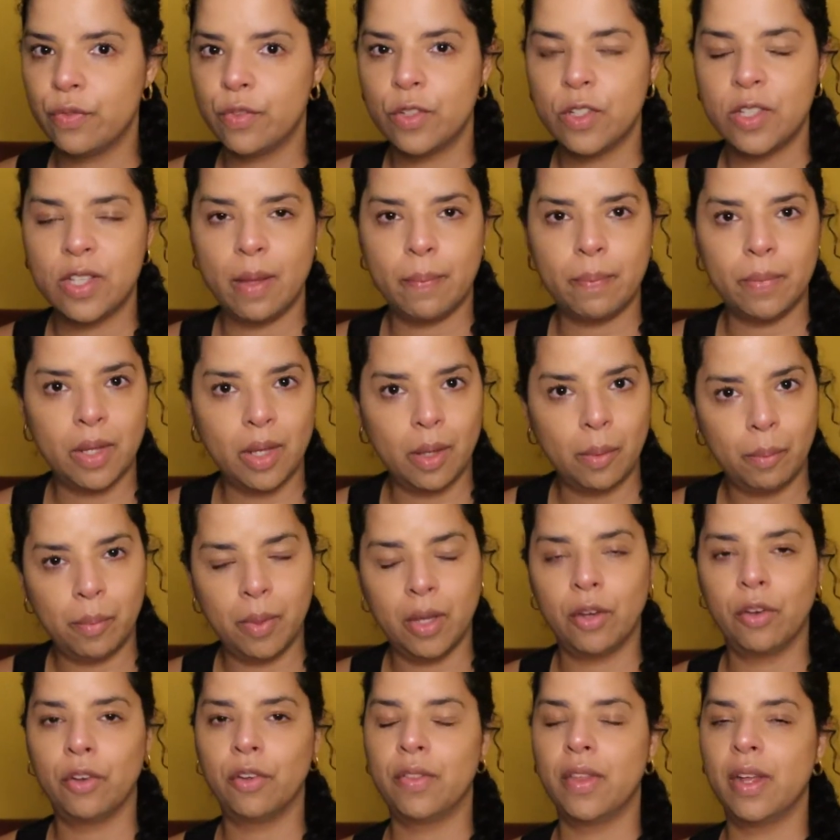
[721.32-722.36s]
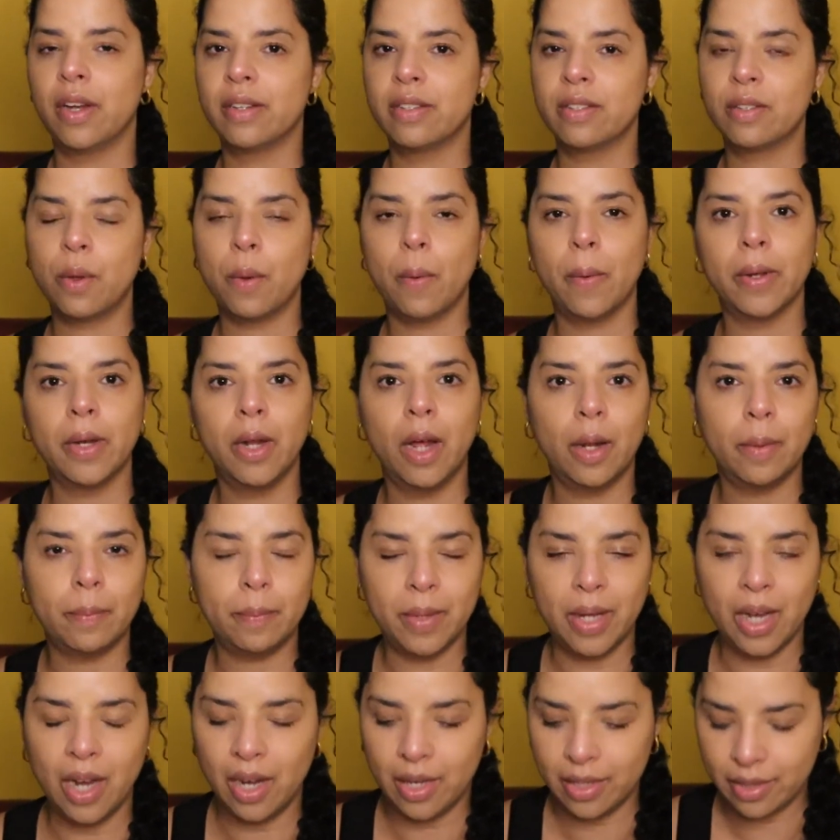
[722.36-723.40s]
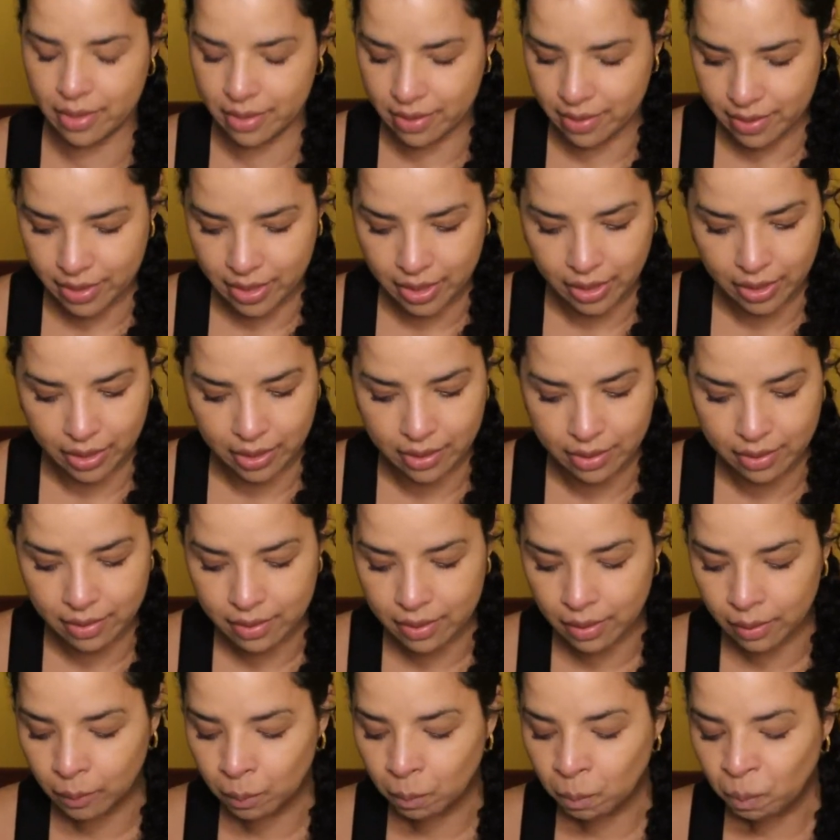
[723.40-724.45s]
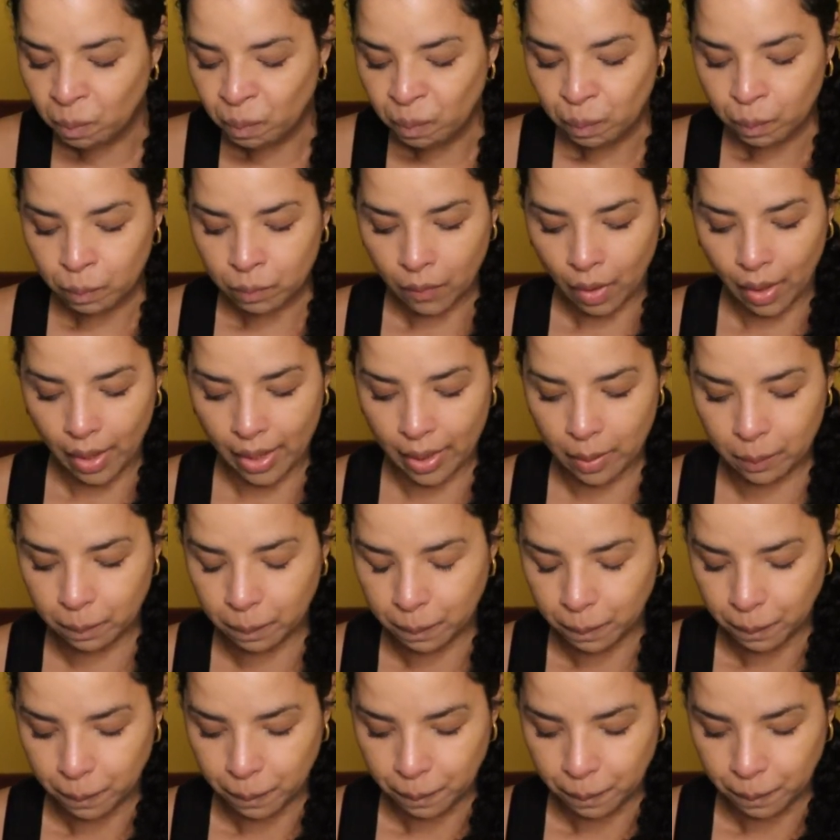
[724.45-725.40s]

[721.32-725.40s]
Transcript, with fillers: for something bigger that is going on behind the scenes. And